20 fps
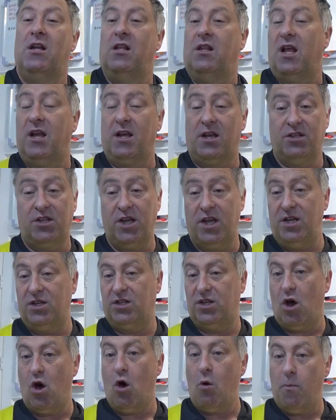Like I say,
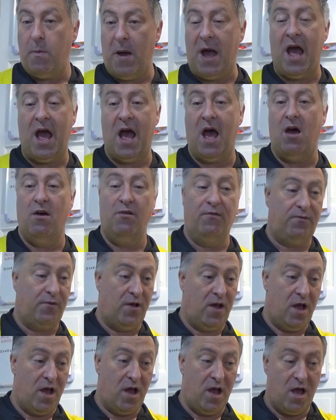it's all part of